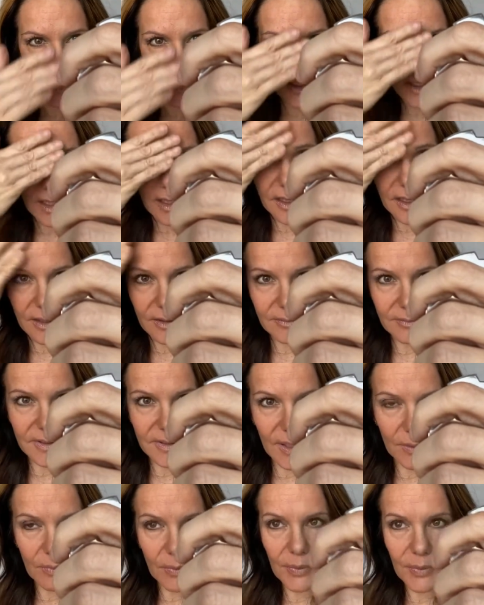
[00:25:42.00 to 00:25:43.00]
Um,
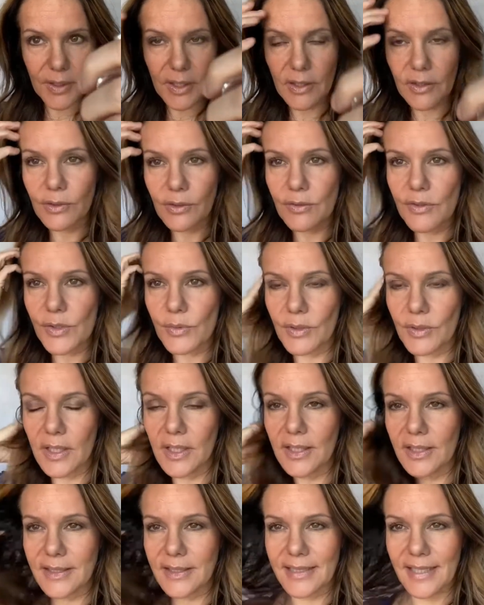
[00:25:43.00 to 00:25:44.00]
now what we're gonna do is we're
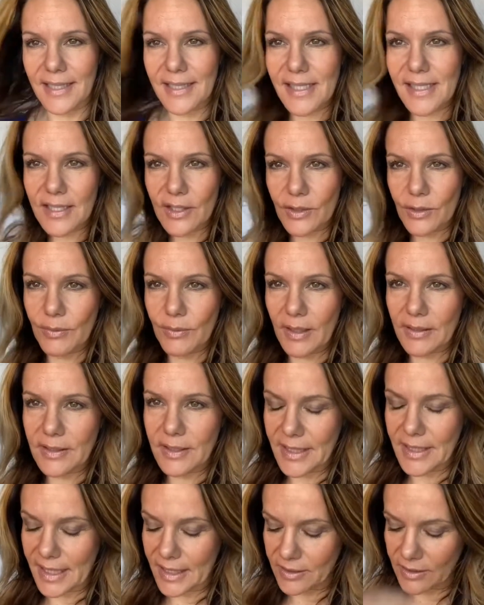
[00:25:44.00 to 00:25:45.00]
gonna test it throughout the
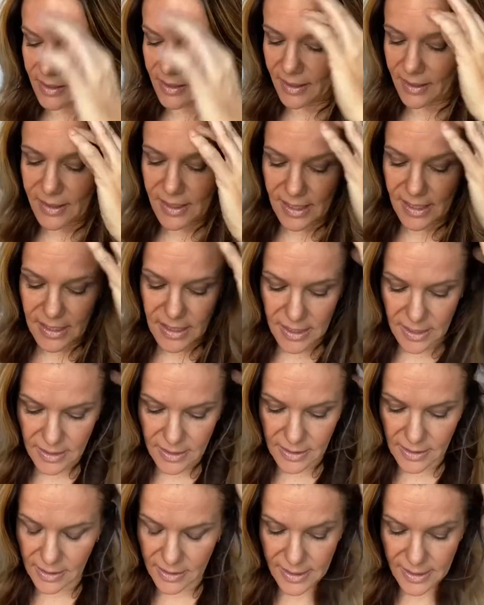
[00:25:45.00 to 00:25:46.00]
day, you guys. That's
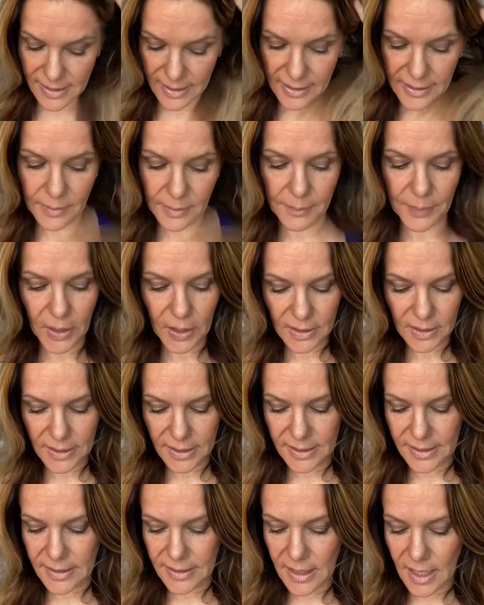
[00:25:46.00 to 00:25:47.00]
the exciting part
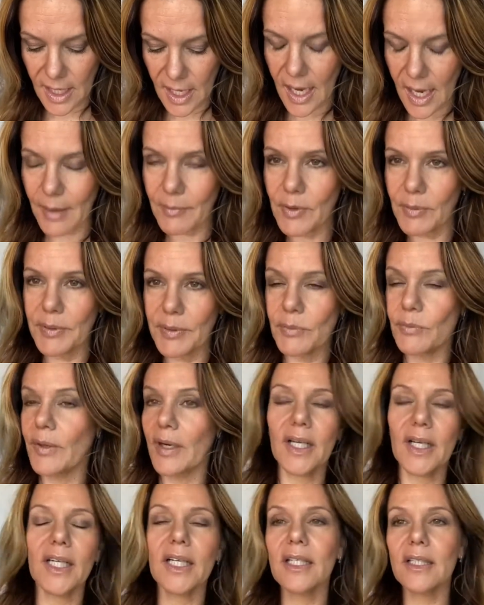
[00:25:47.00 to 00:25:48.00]
is I'm gonna be
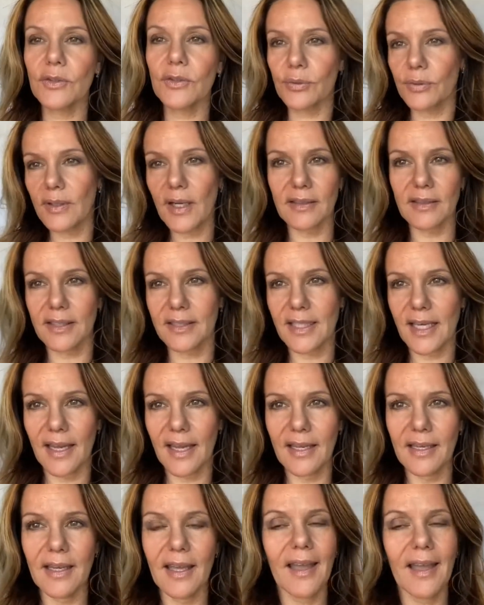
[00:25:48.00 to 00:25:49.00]
wearing it throughout the
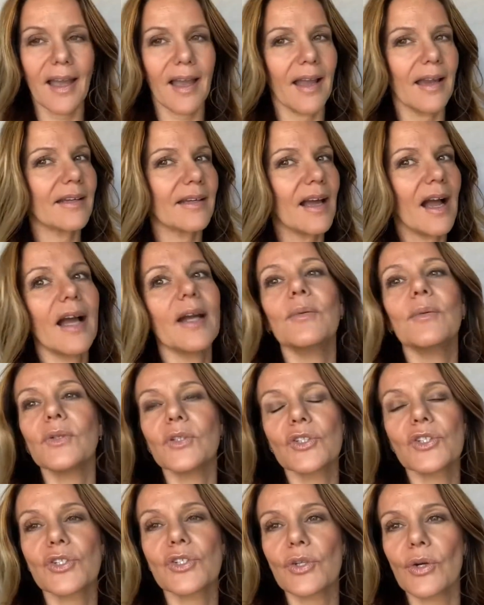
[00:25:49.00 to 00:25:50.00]
day and I wanna
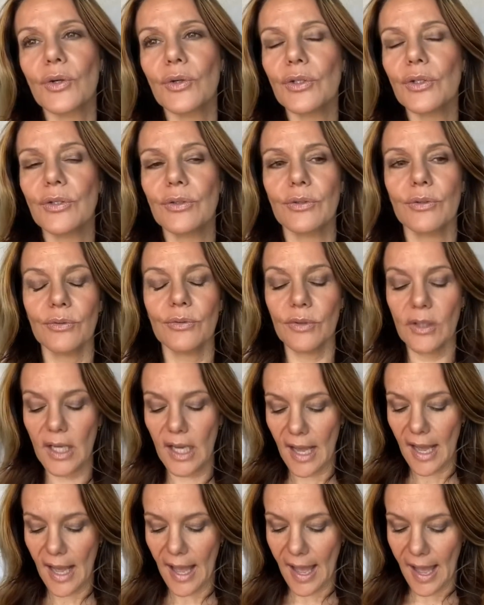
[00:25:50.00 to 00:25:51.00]
show you
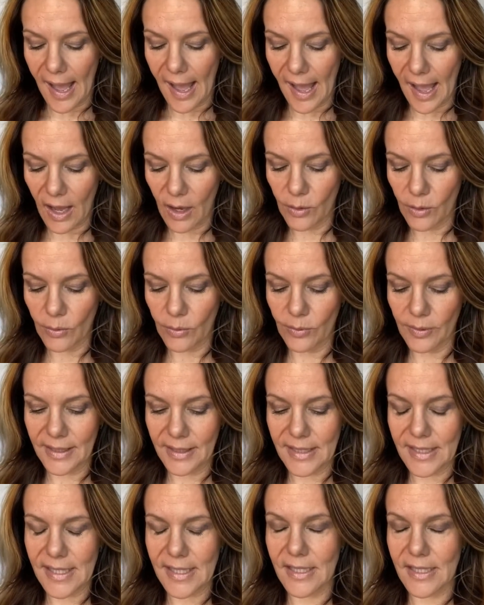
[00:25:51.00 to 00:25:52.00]
how
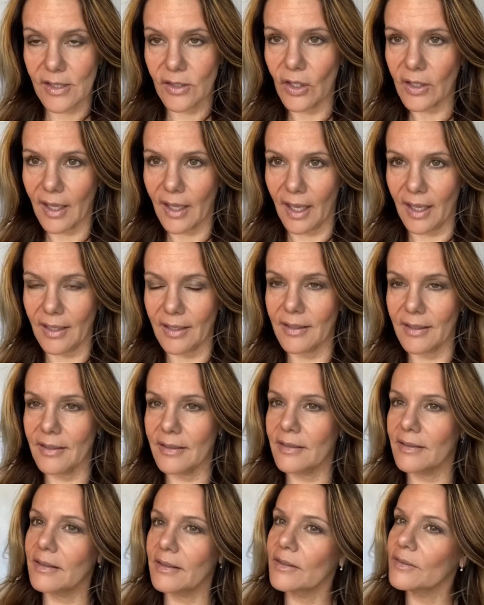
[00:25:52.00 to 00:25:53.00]
it's looking.
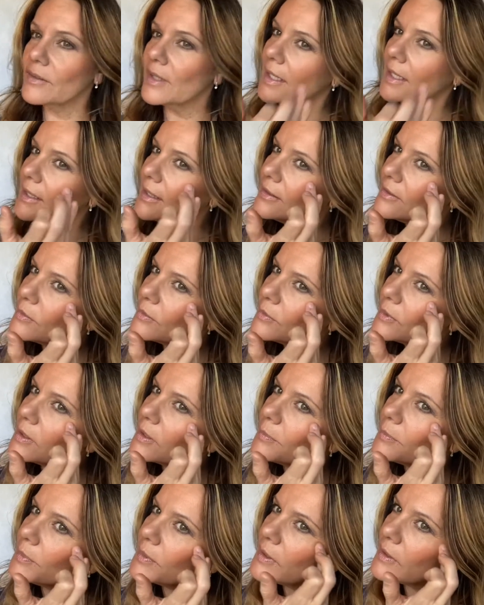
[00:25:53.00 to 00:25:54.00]
Okay, so we're
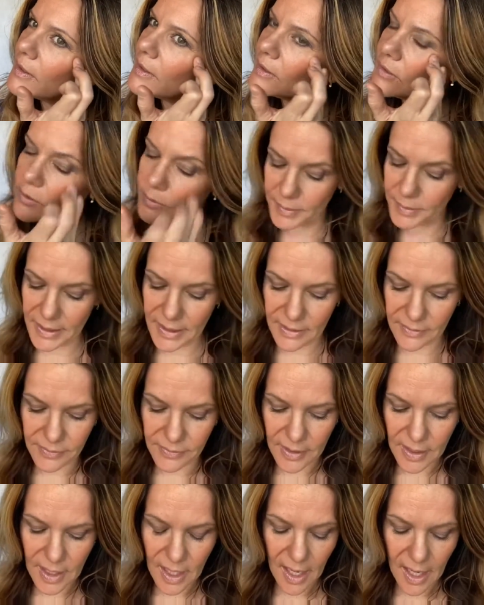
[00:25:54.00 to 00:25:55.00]
gonna put a little bit of,
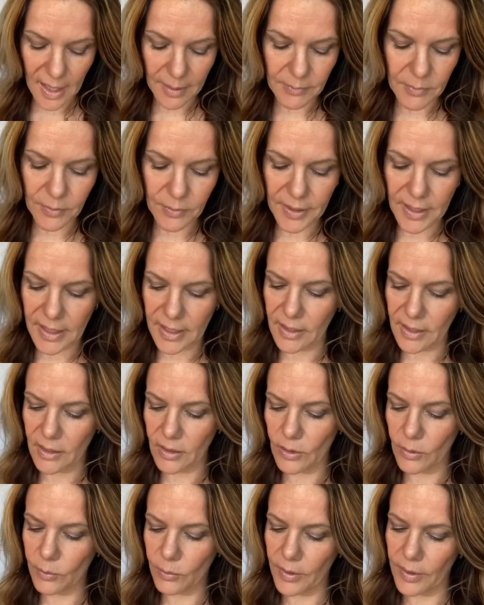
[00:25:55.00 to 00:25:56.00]
I'm going
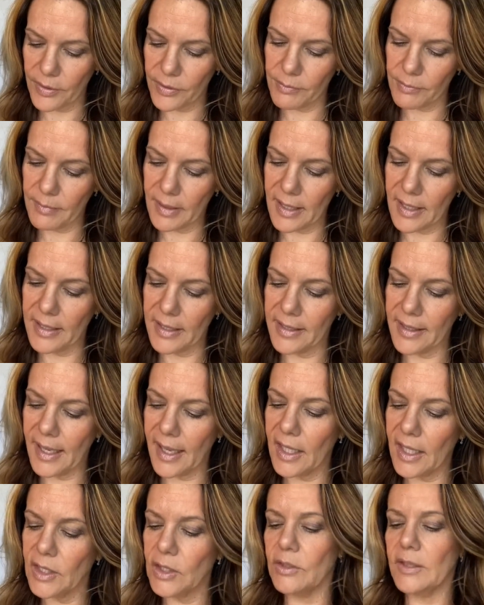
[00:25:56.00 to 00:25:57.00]
here with my
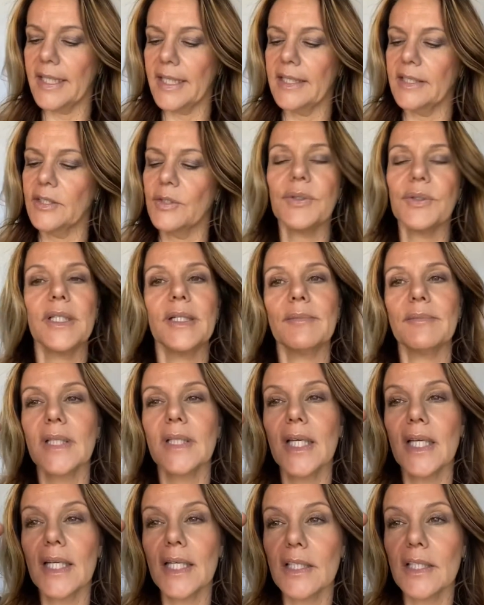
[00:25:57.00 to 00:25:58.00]
Hololite Cream
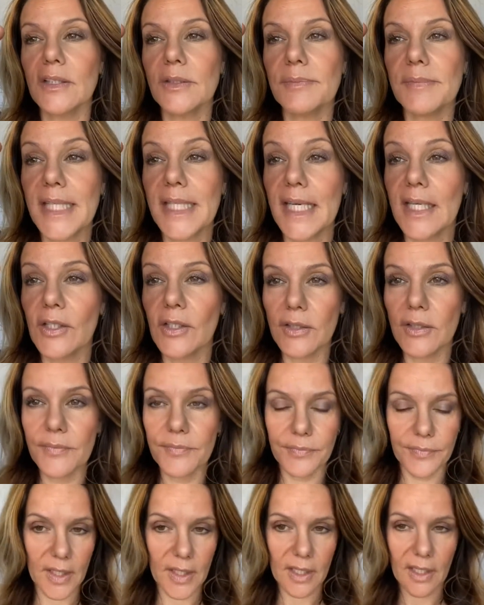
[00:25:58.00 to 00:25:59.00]
Illuminator.
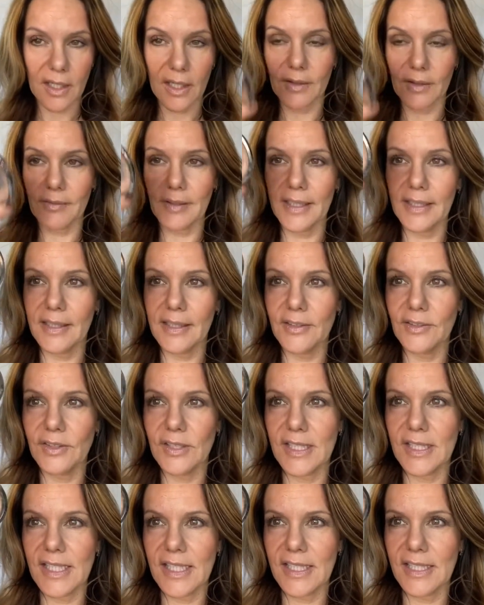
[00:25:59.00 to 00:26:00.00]
All right, as you
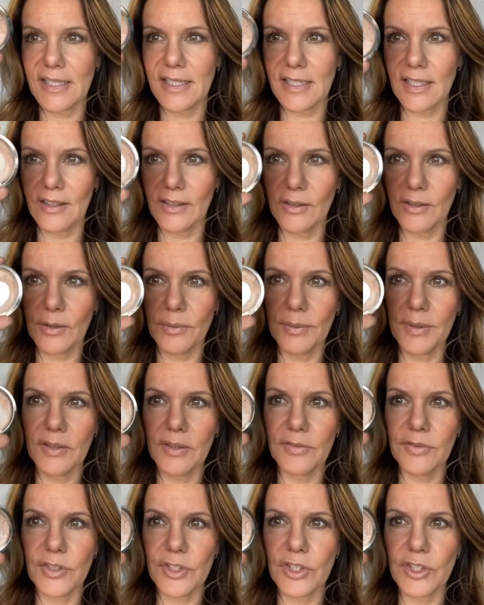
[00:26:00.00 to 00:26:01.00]
can see, it's got a little bit
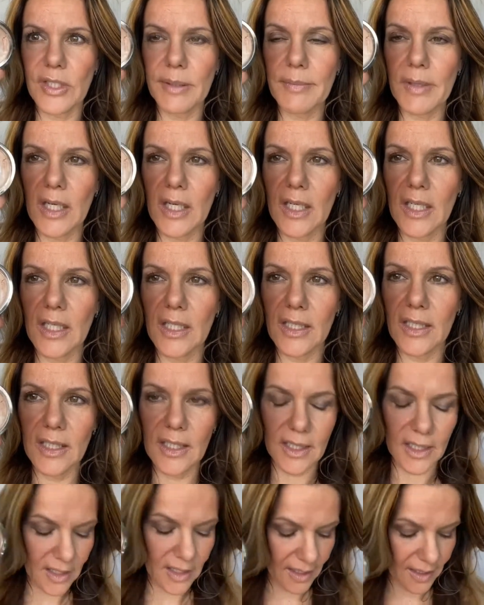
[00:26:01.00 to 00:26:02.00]
of shimmer
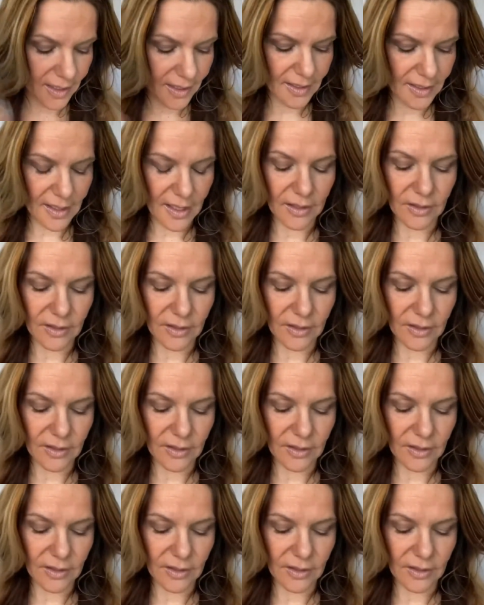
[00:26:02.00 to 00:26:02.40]
and I